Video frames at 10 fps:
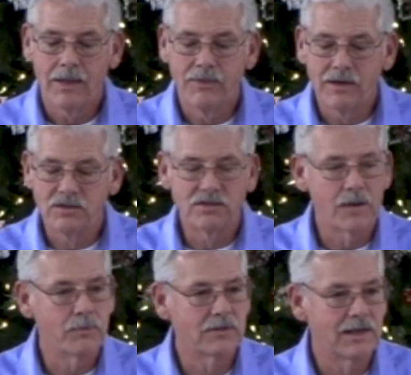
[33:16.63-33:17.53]
And then the
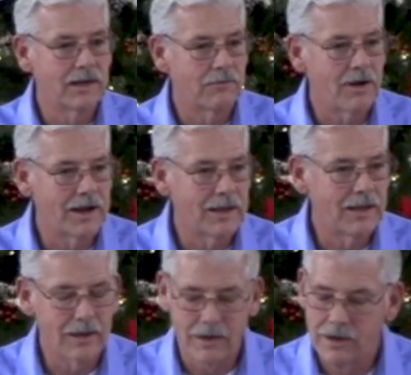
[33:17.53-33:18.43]
shepherds get it right
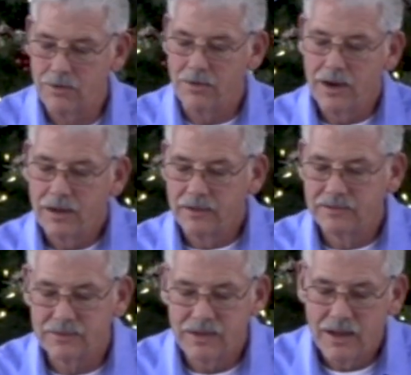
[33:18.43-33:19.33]
again here. It
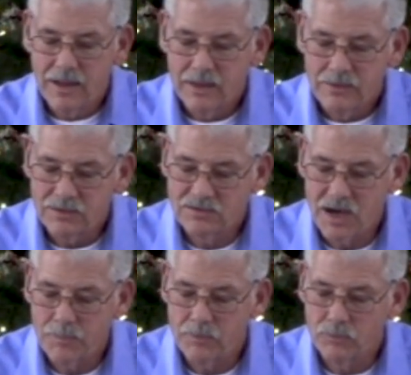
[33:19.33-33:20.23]
says, the
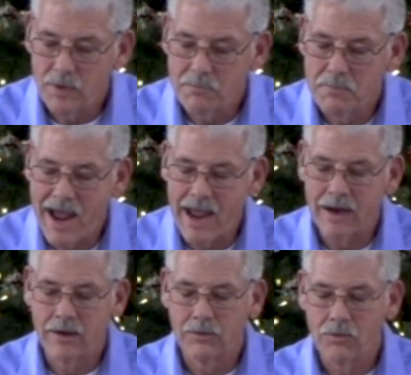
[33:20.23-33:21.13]
shepherds went
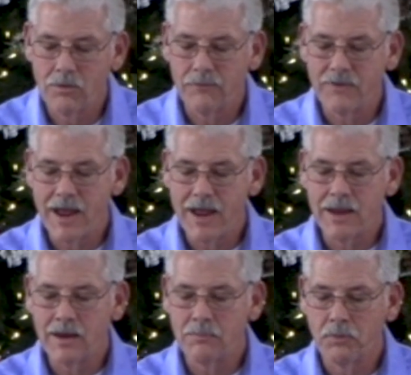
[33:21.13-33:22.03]
back,
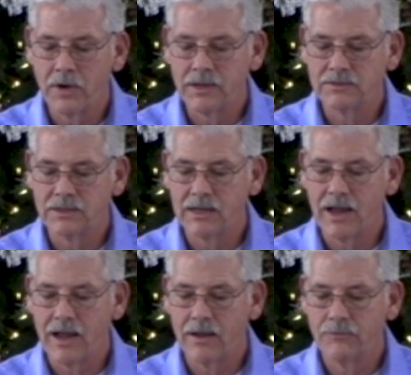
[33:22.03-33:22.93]
glorifying and praising
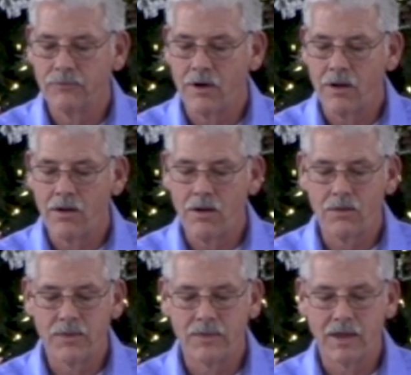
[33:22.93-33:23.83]
God for
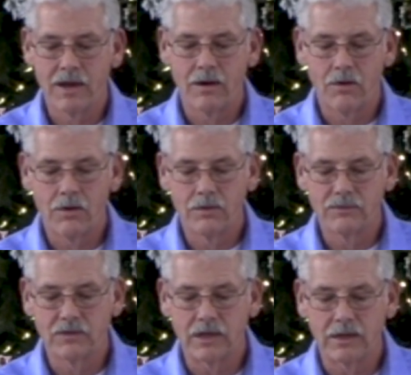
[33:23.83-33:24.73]
all that they had heard
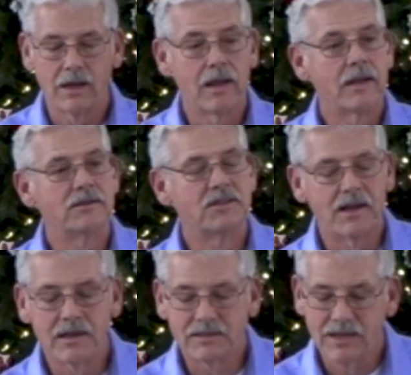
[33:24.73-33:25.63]
and seen,
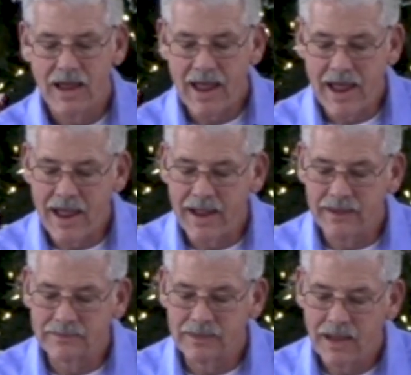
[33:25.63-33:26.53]
just
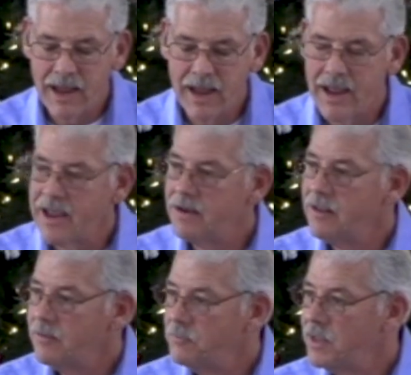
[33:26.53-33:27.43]
as had
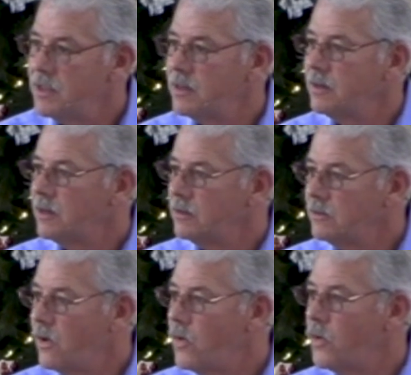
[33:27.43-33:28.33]
been
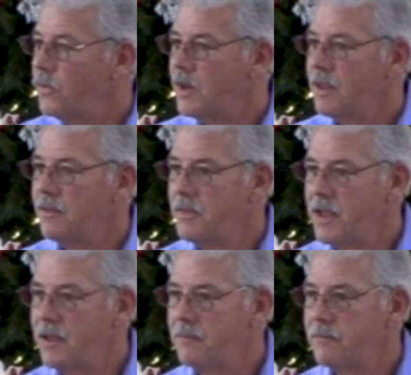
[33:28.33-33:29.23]
told
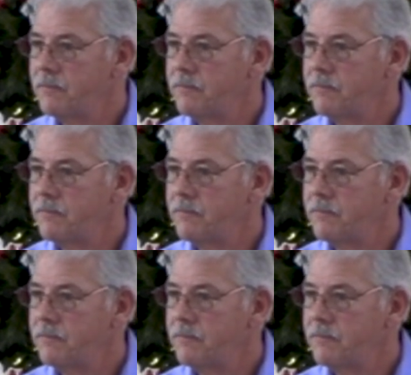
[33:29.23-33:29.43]
them.